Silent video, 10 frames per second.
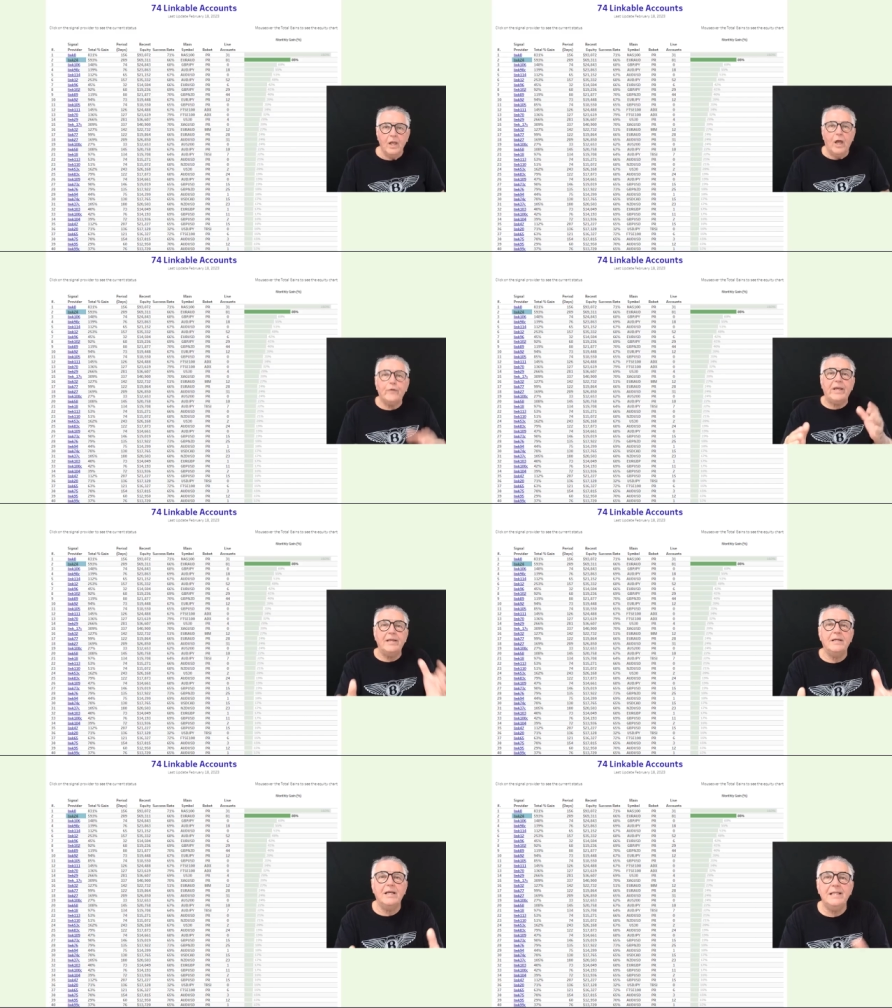
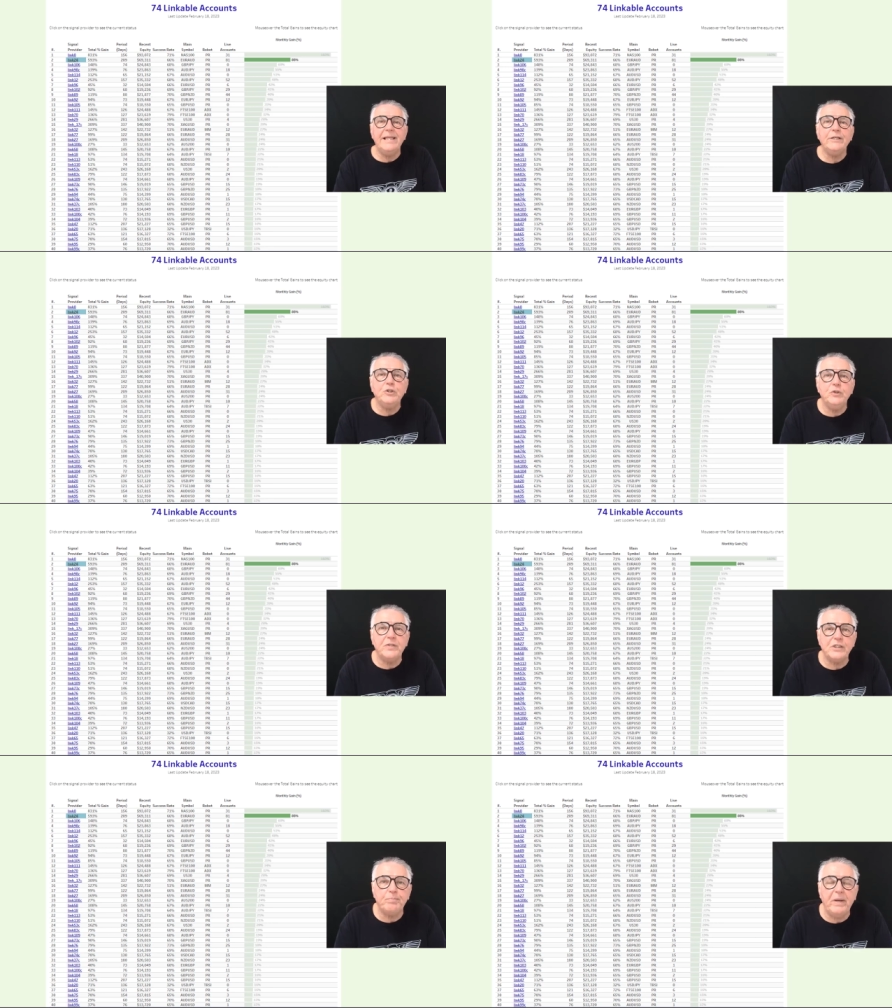Okay, a link to
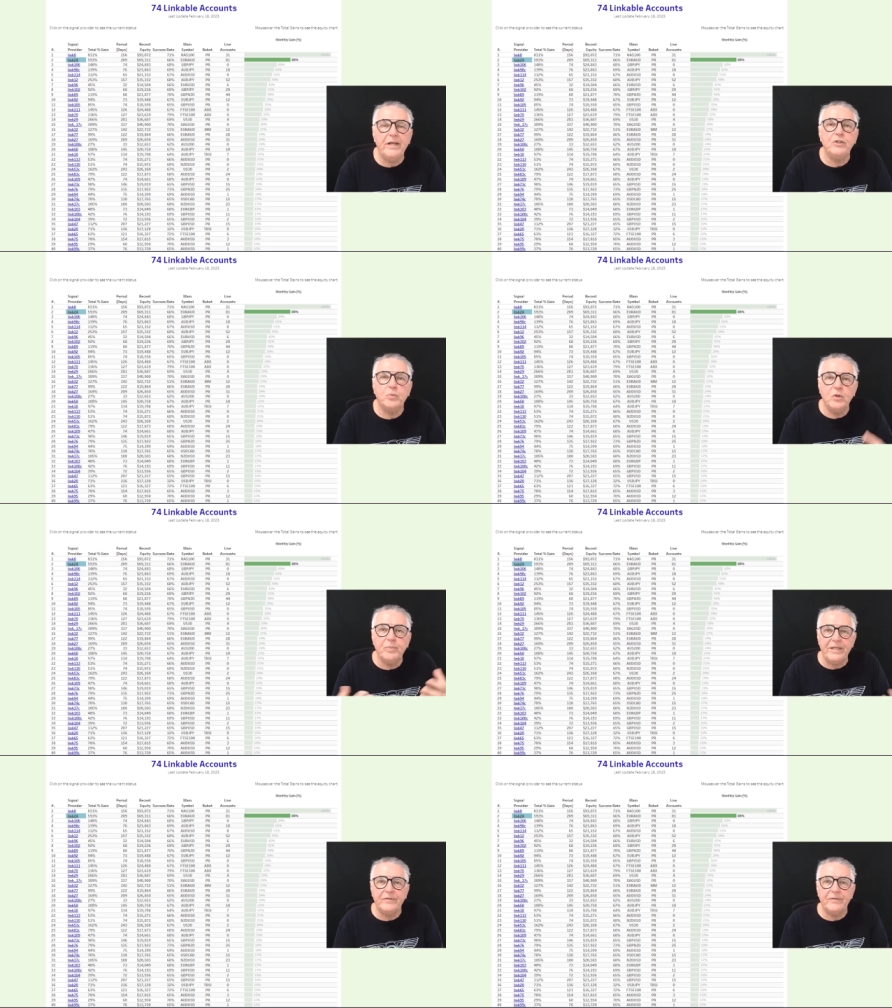this page will be